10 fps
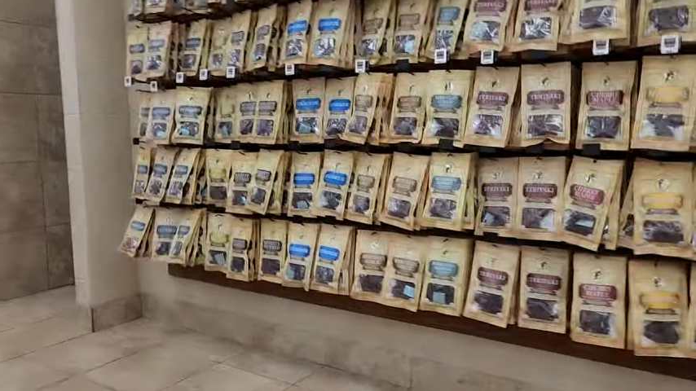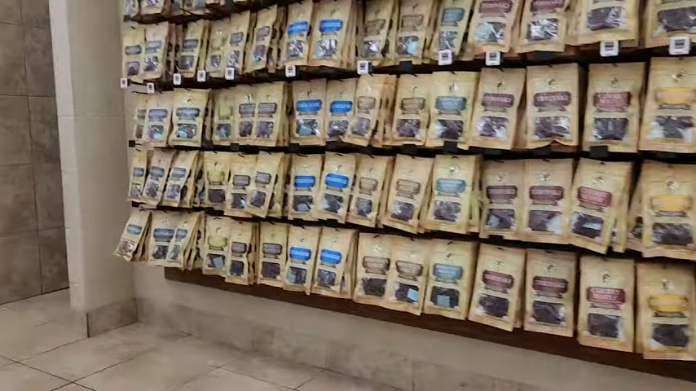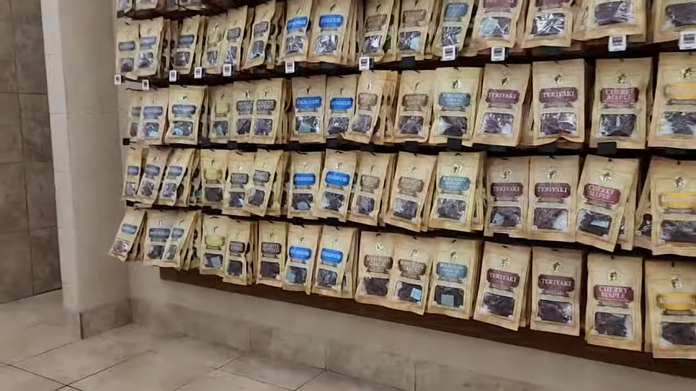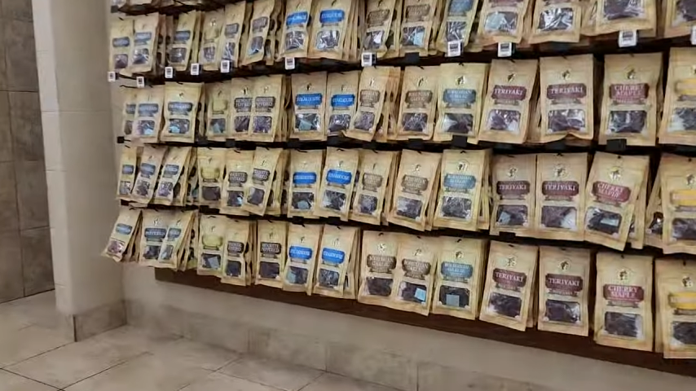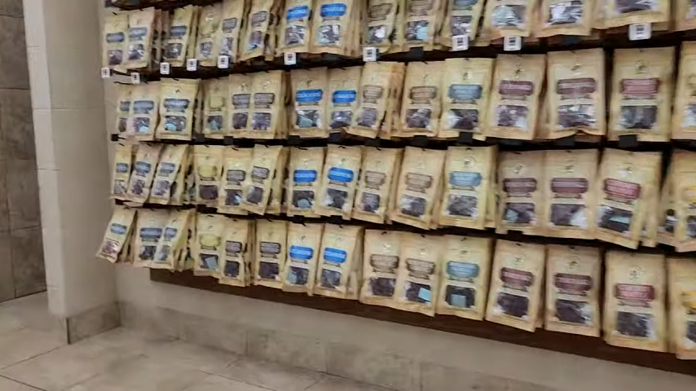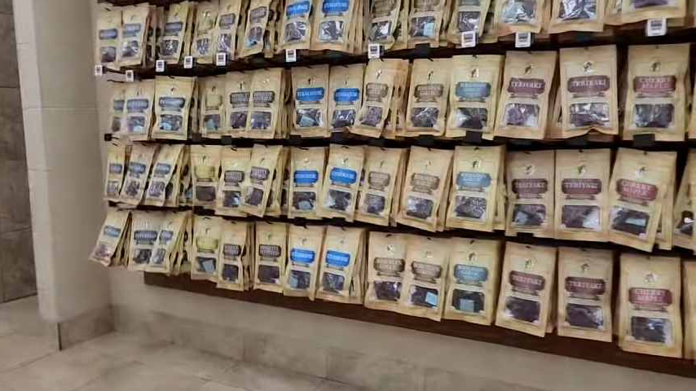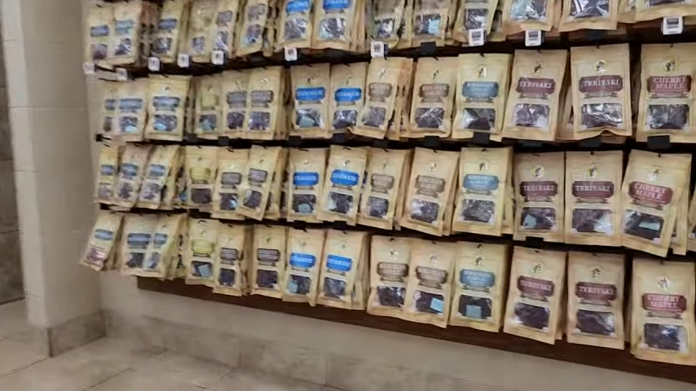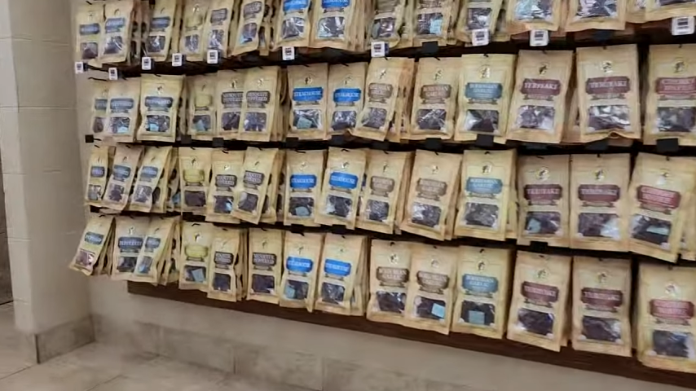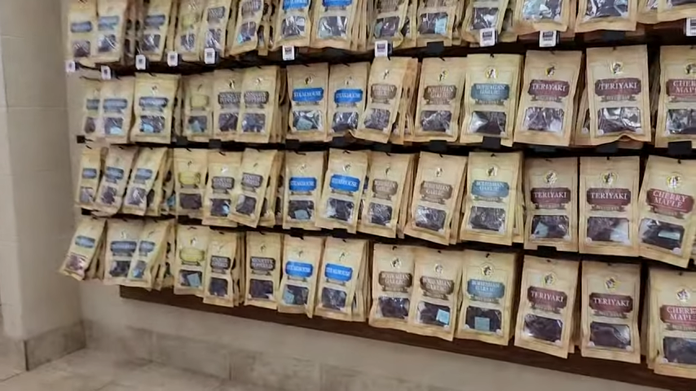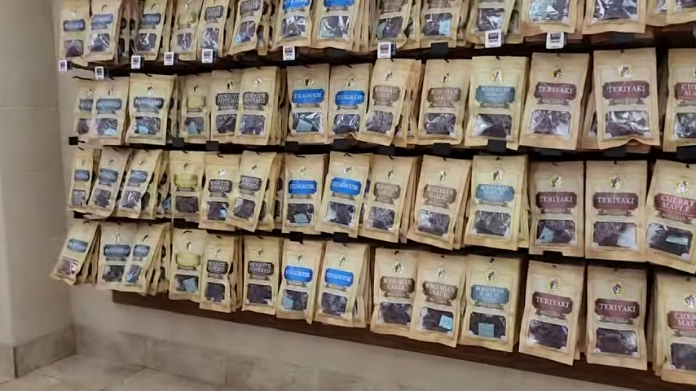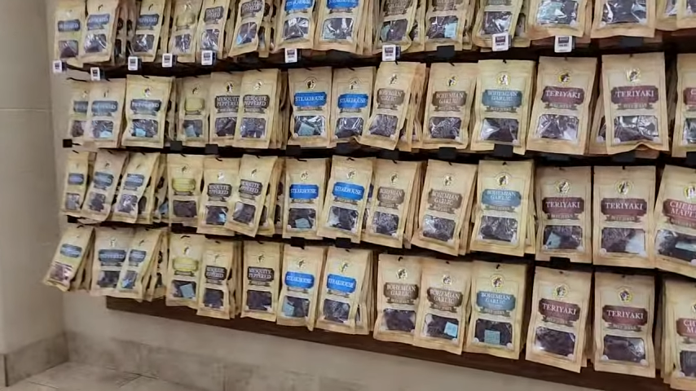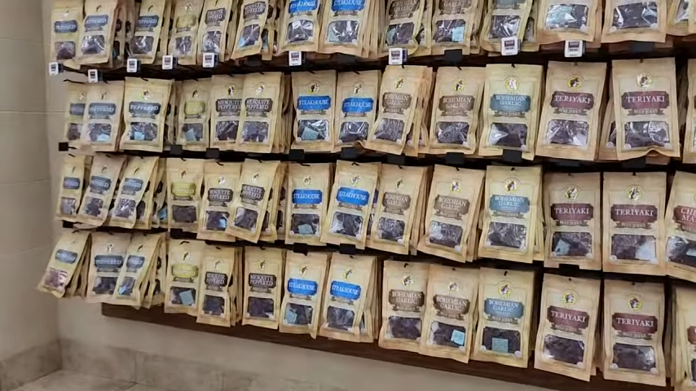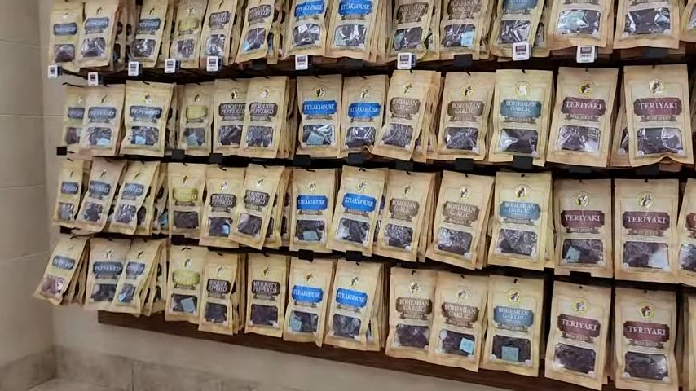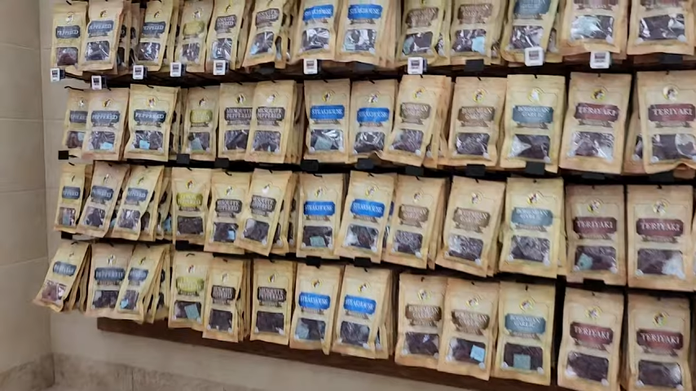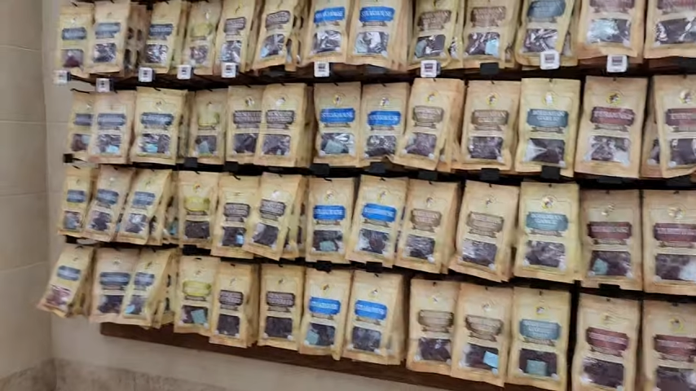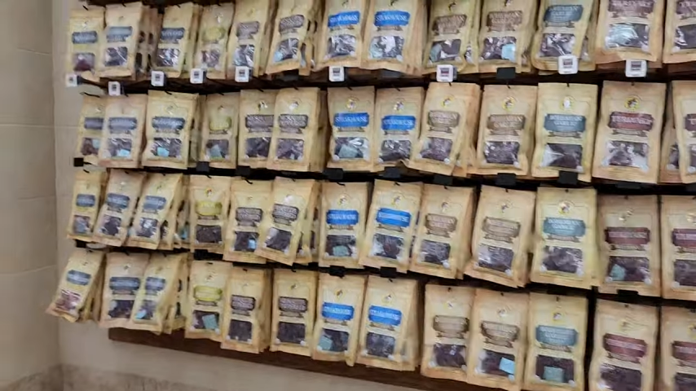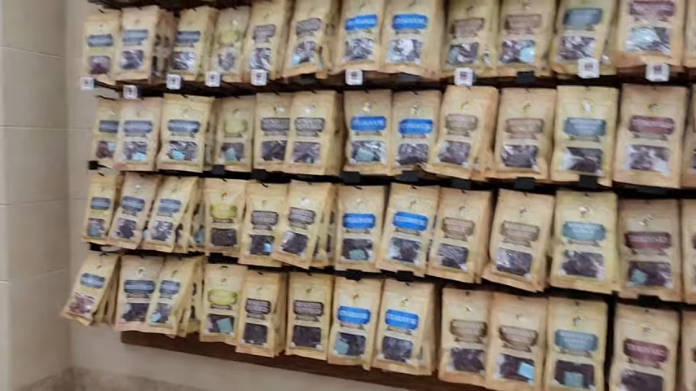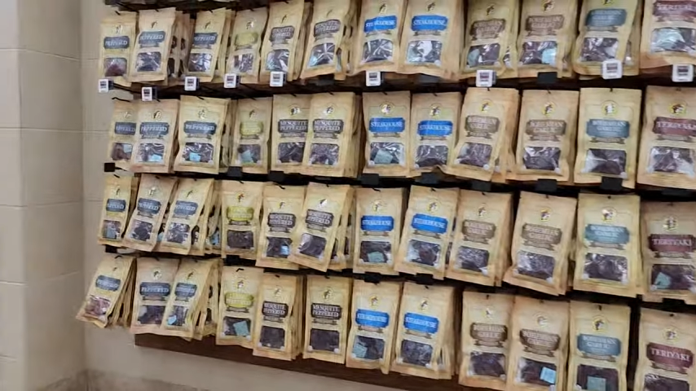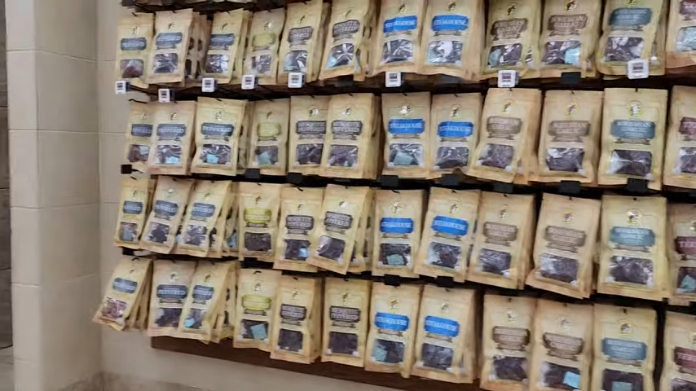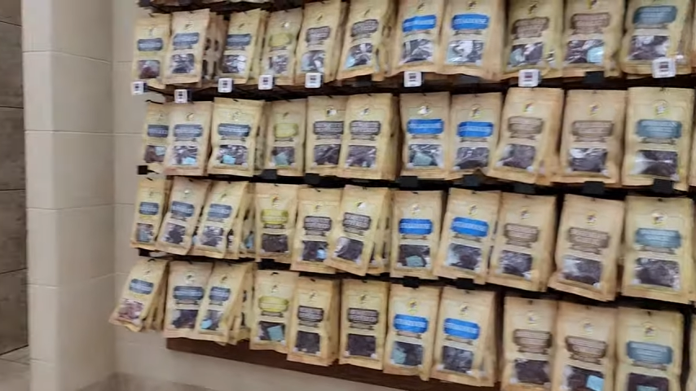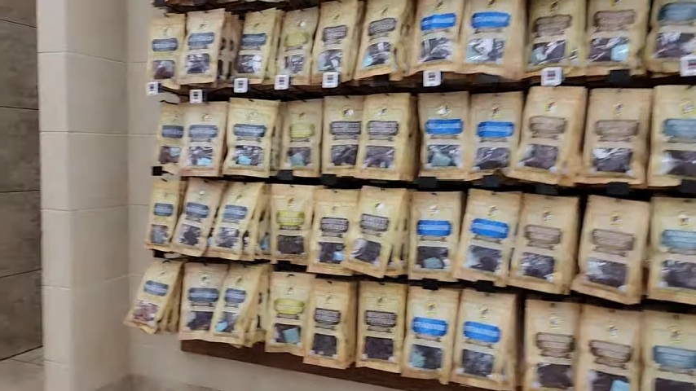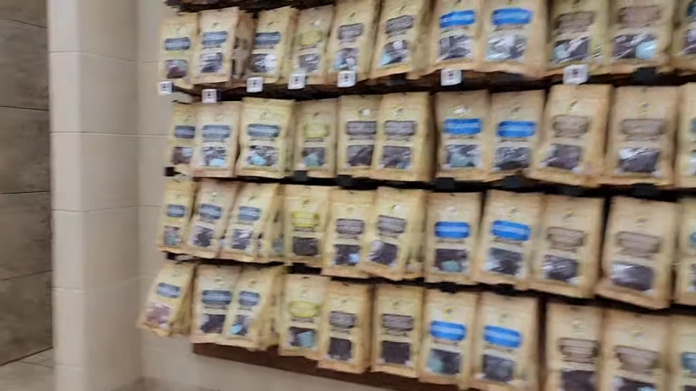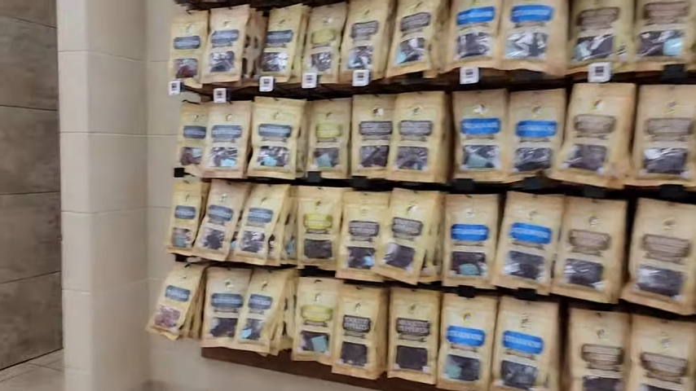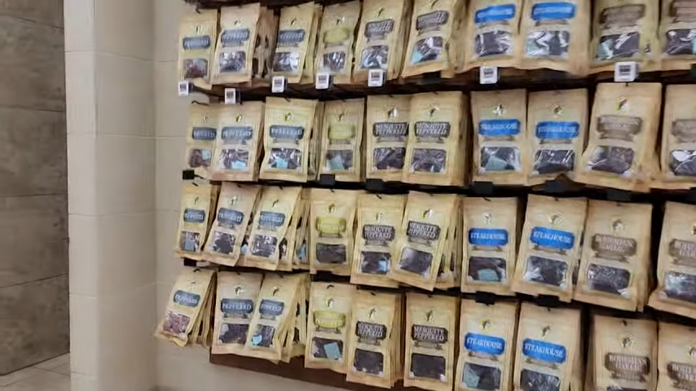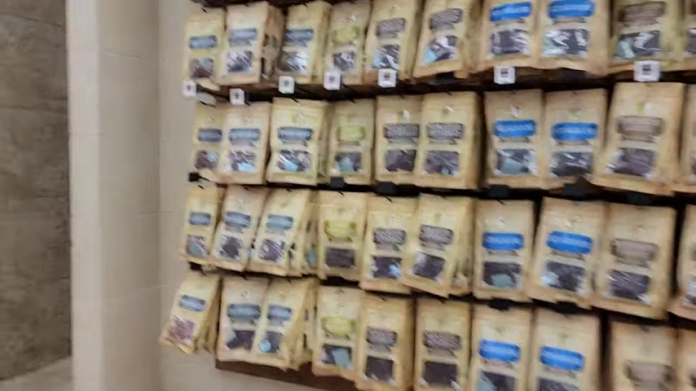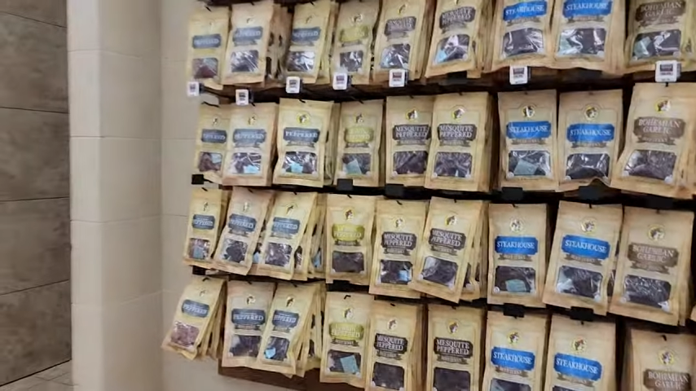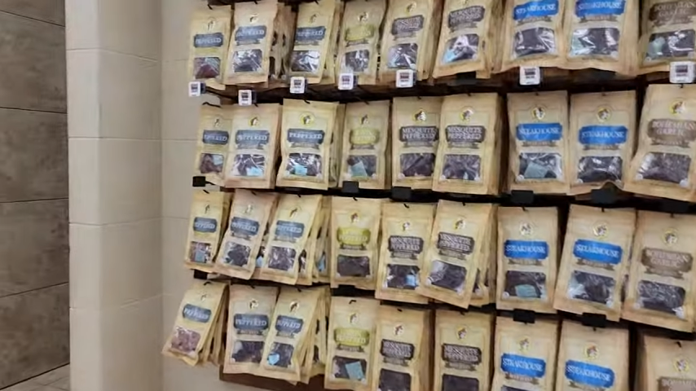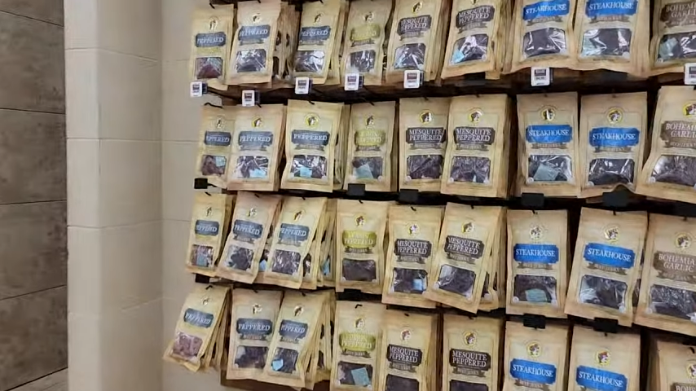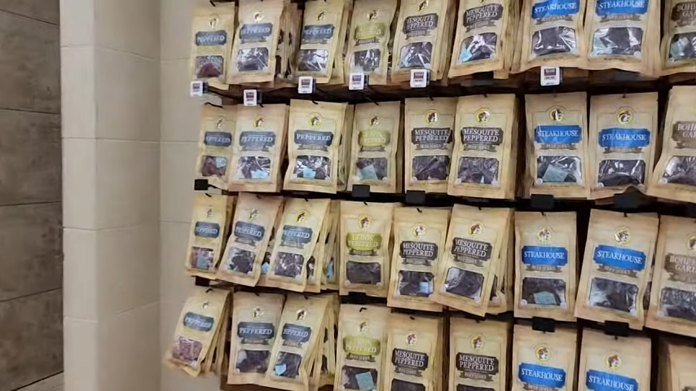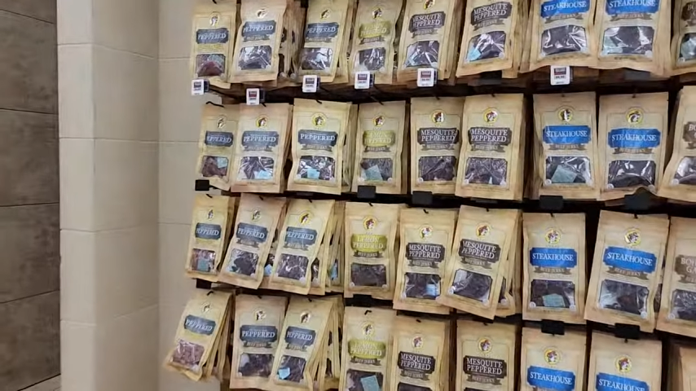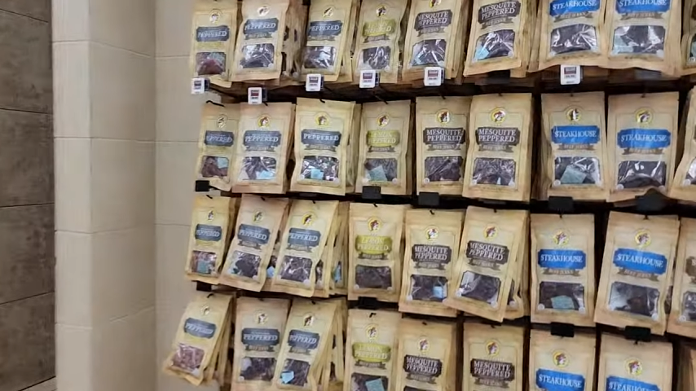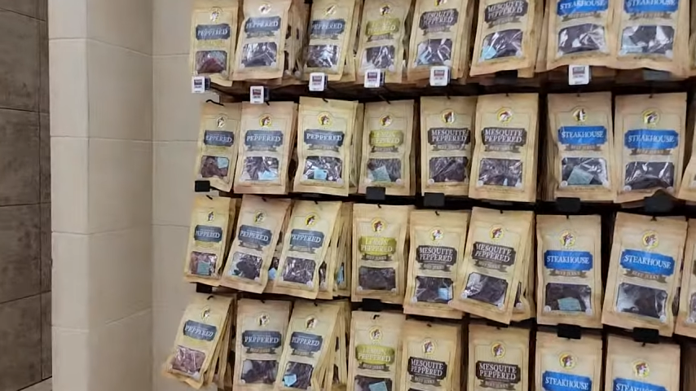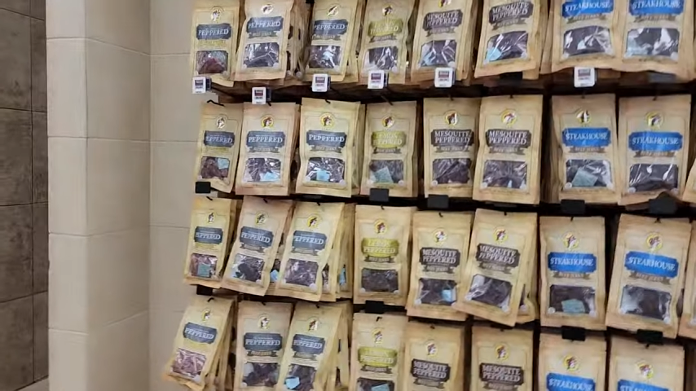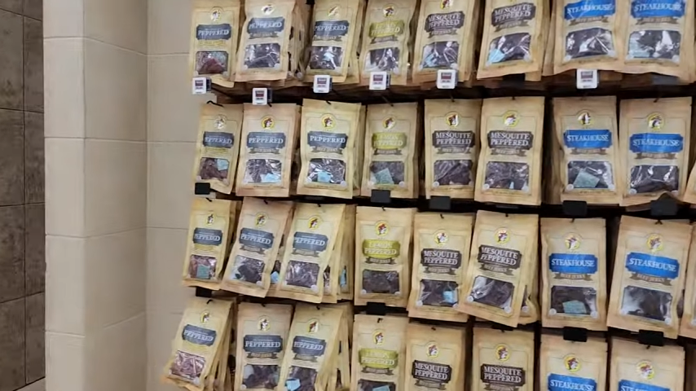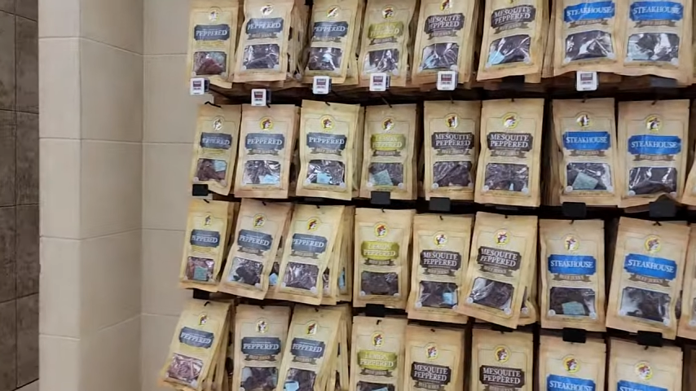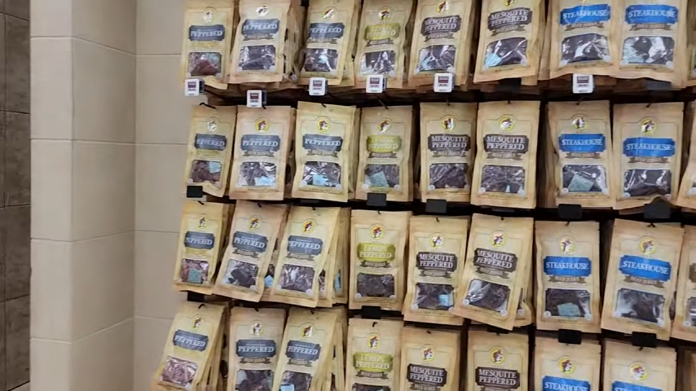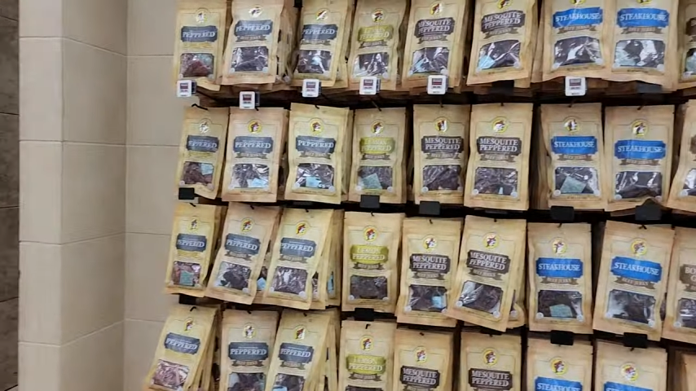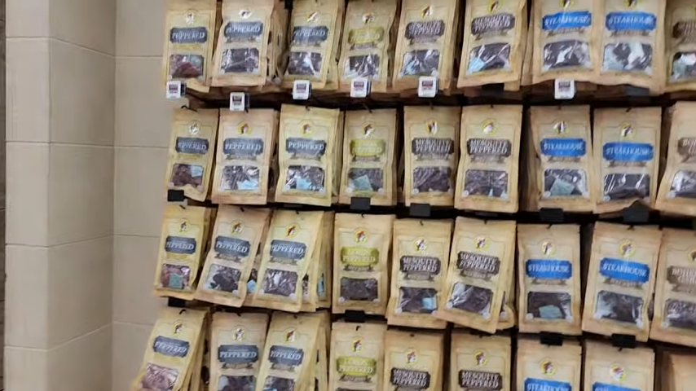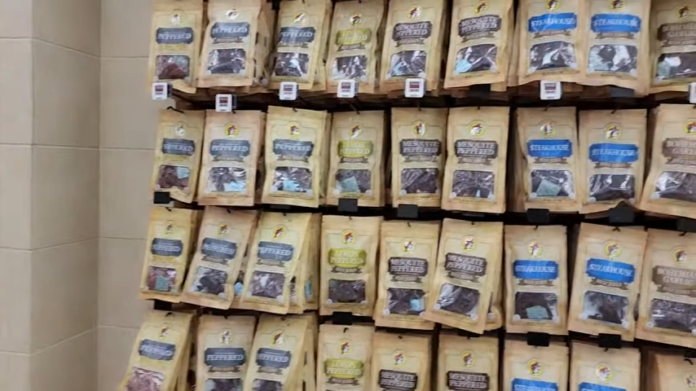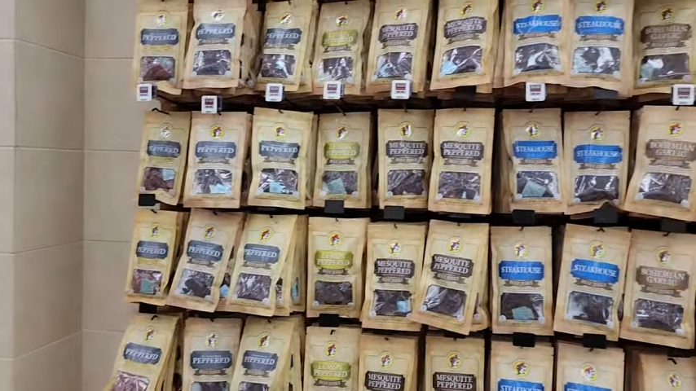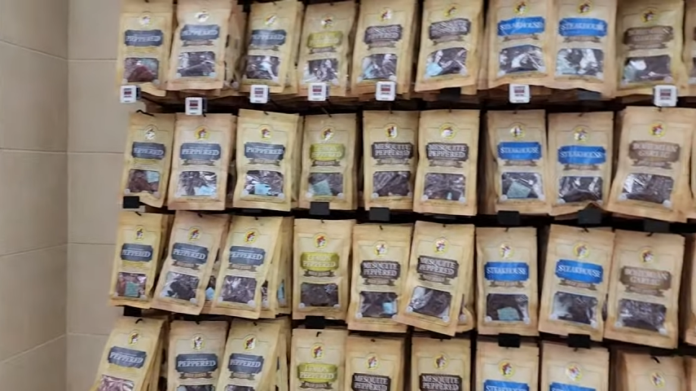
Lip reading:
No face is visible, so there are no lips to read.